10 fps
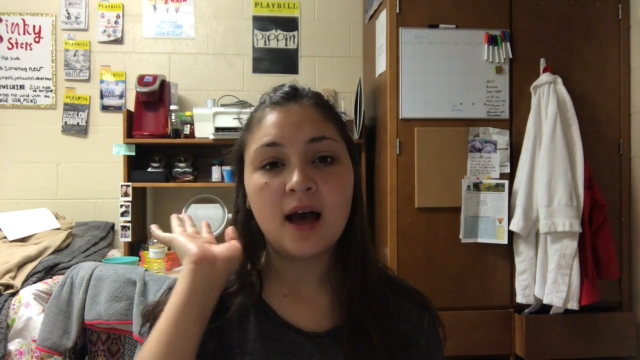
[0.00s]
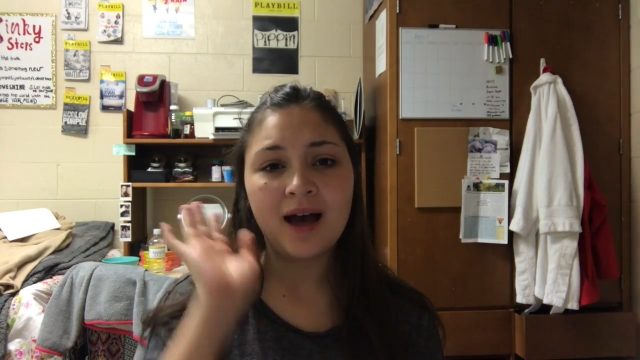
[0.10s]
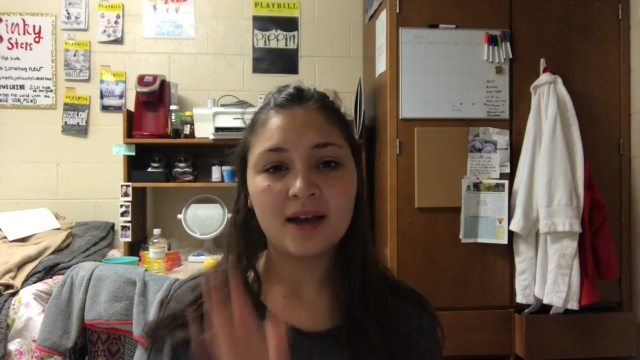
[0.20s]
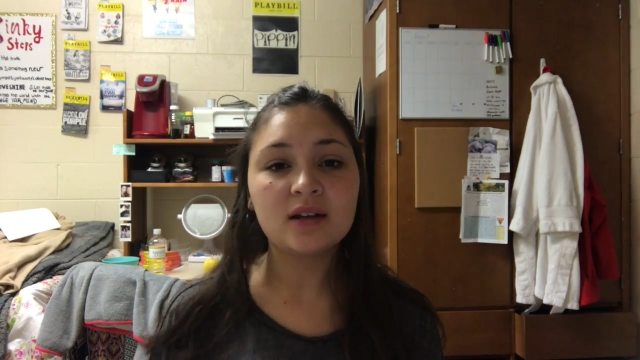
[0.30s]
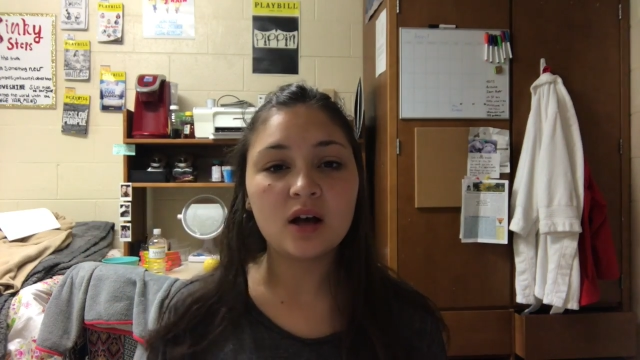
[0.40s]

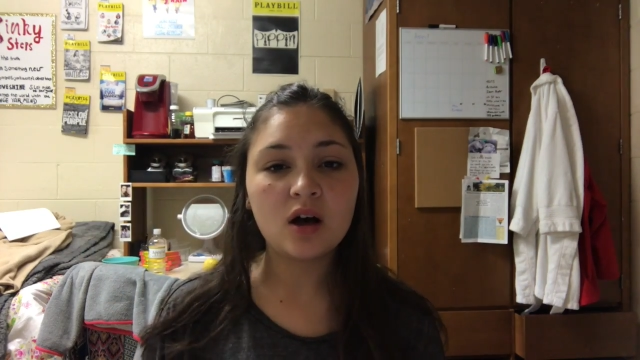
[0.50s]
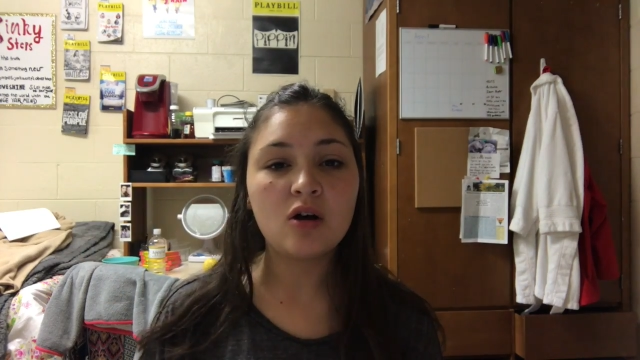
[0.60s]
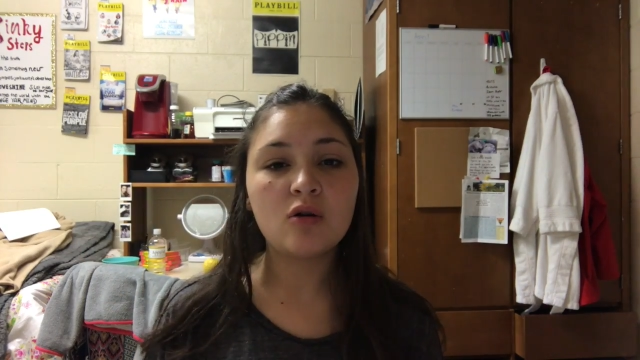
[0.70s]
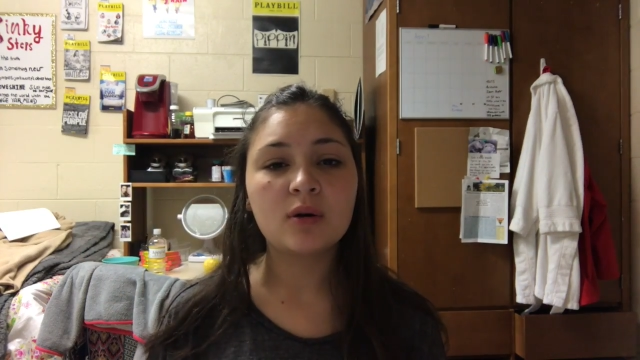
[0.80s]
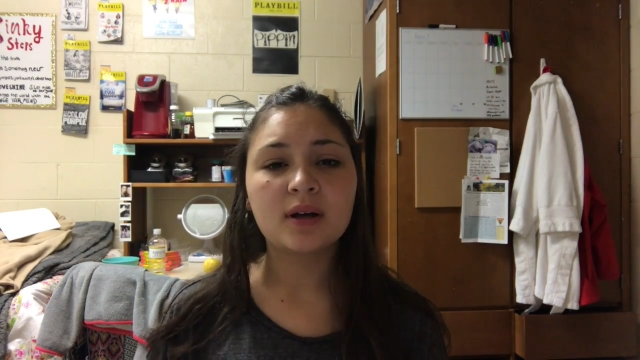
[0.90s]
I
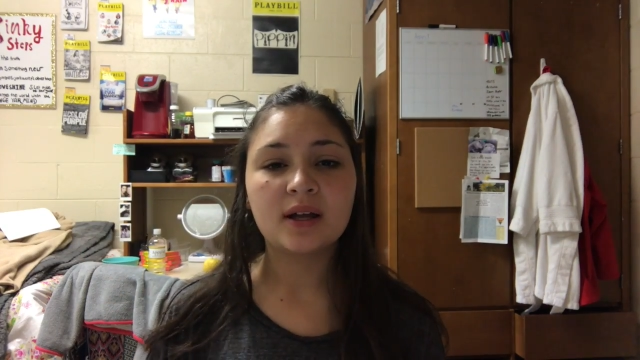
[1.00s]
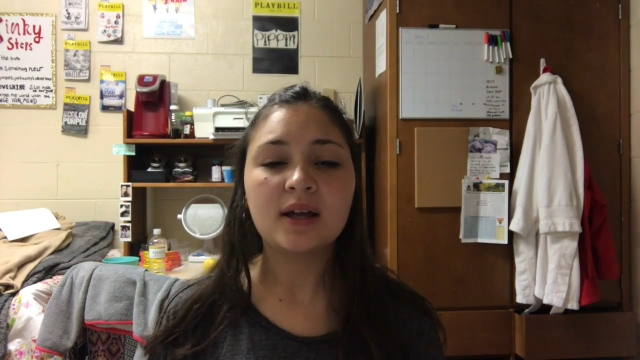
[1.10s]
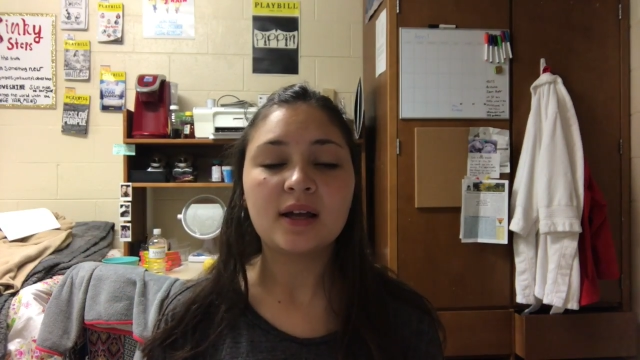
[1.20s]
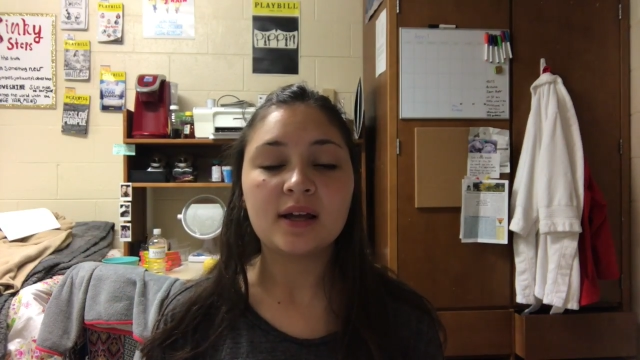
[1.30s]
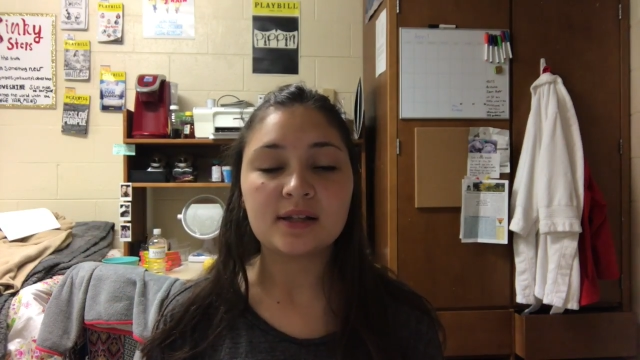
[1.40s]
know
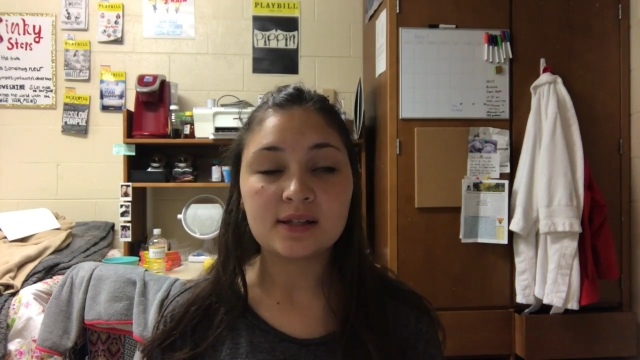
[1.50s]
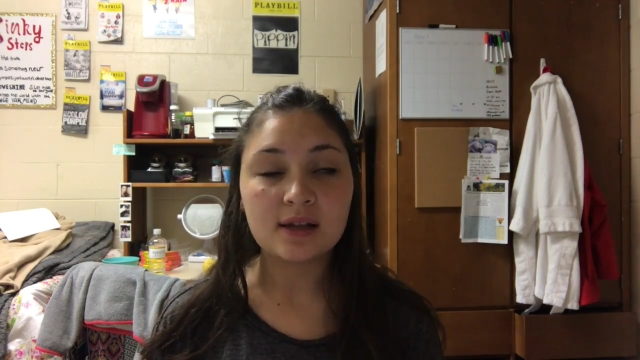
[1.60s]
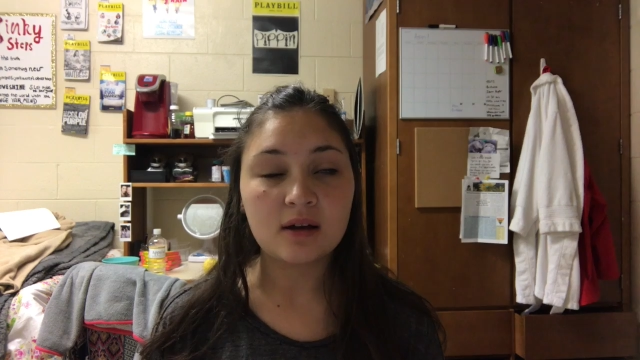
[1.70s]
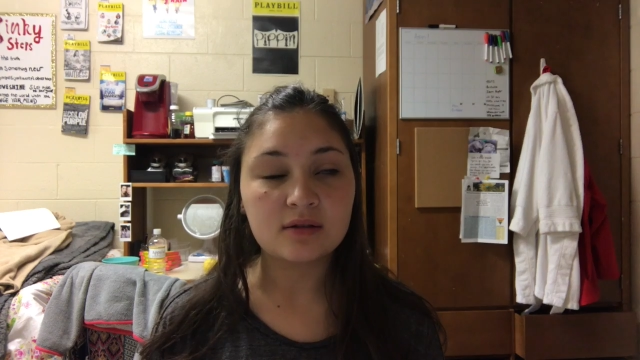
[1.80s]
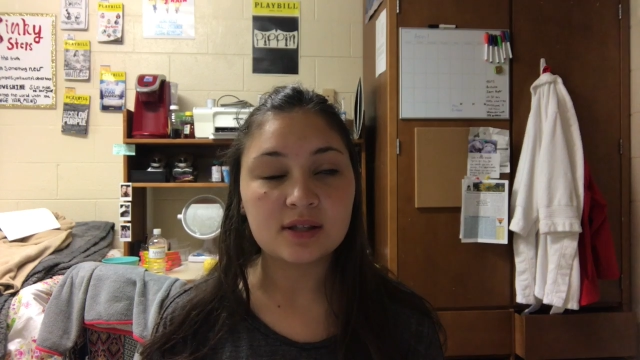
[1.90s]
it
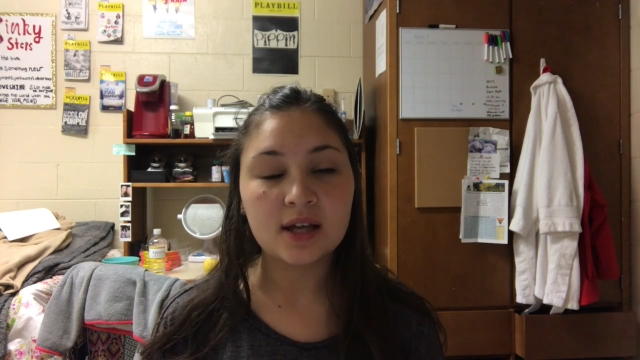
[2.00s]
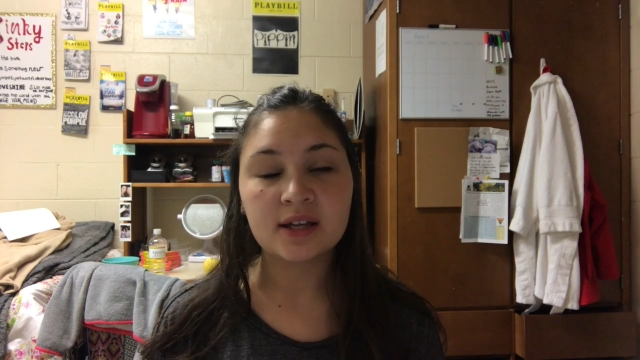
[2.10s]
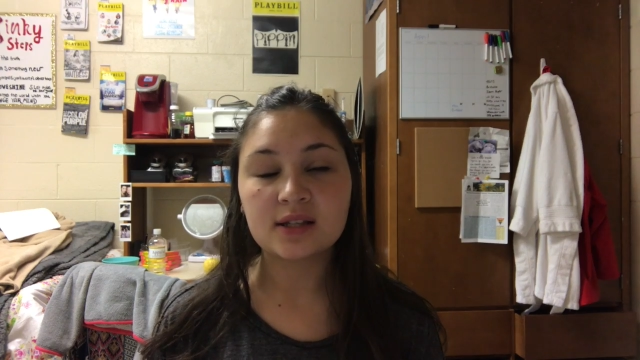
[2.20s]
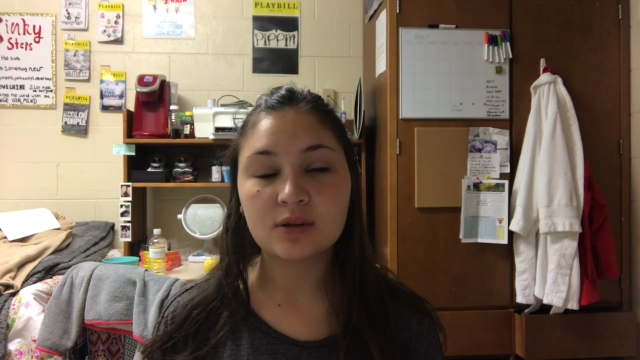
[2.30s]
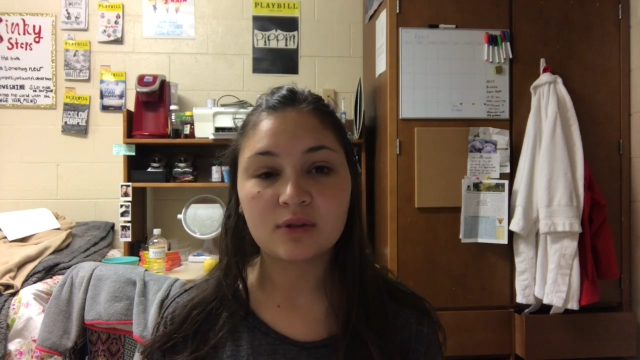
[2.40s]
sounds
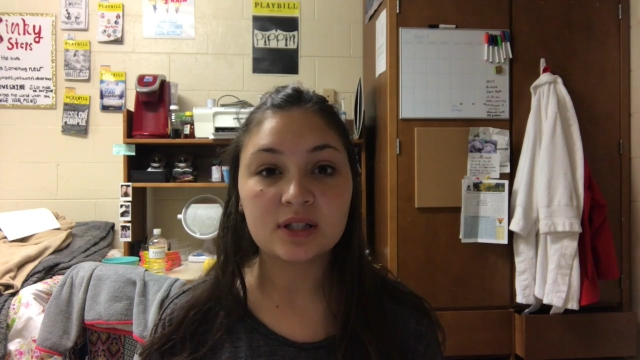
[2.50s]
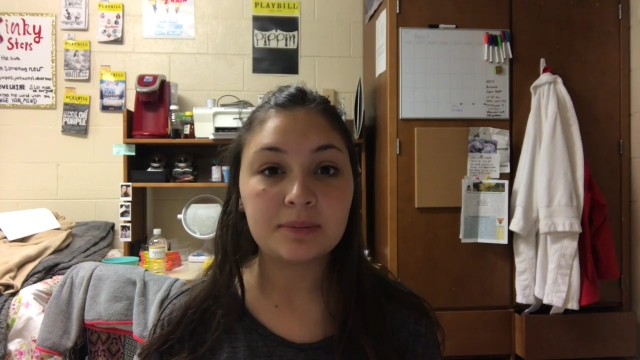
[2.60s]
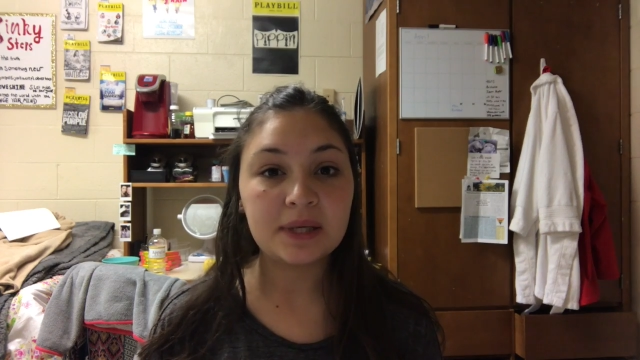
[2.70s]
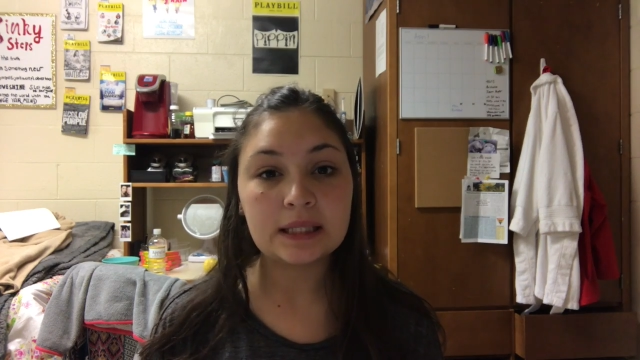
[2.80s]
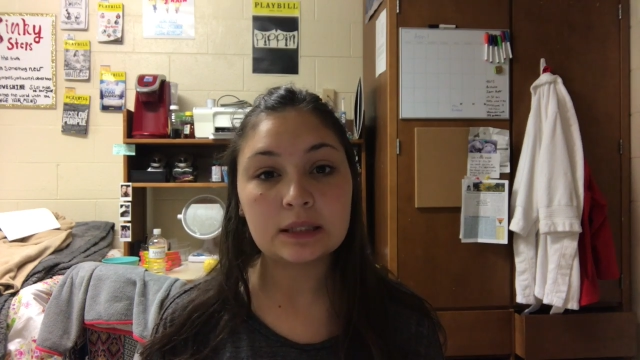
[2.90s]
like it's going to
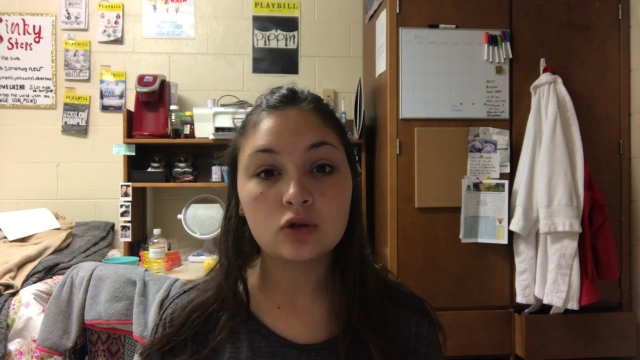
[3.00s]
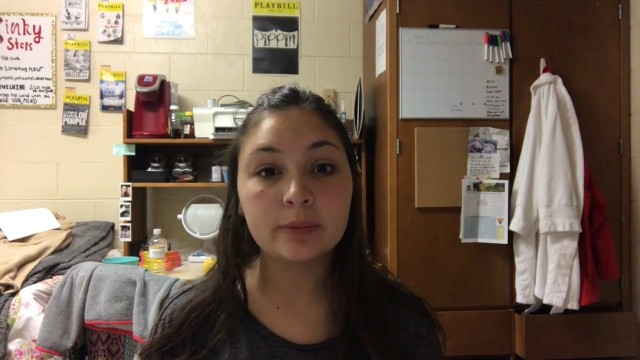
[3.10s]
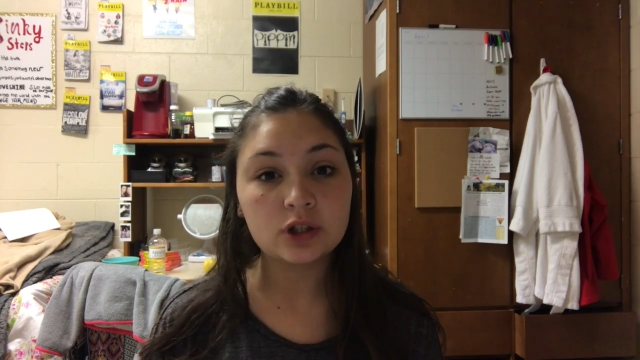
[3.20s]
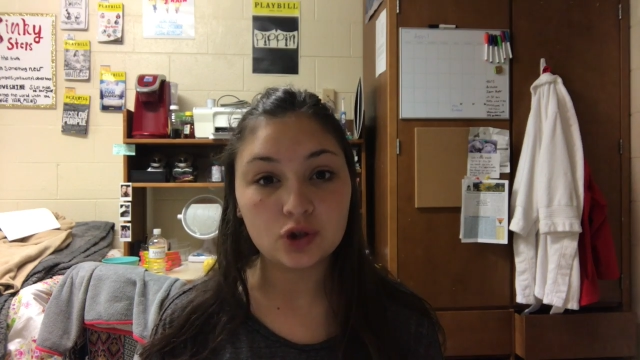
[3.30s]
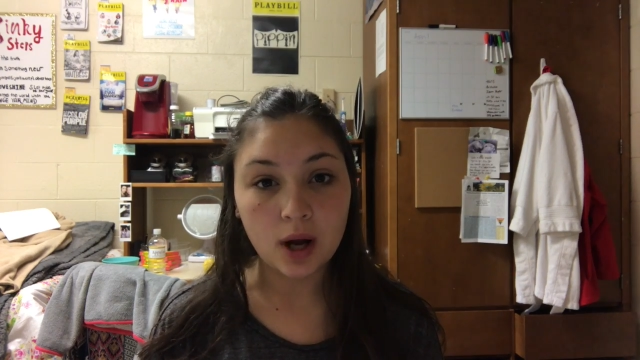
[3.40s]
be a little
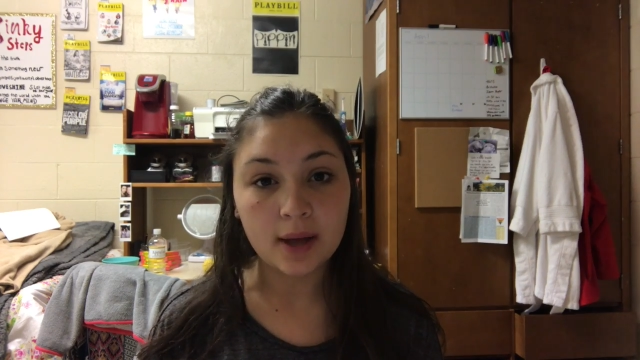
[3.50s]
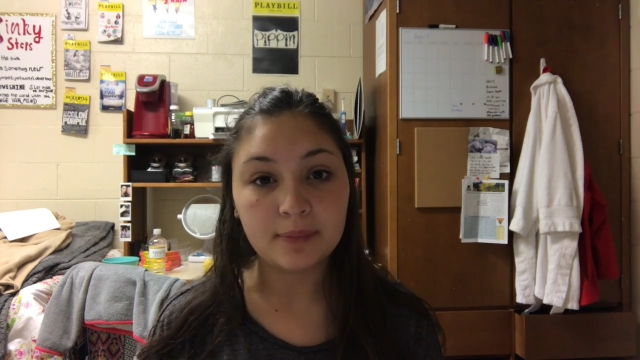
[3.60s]
bit dry,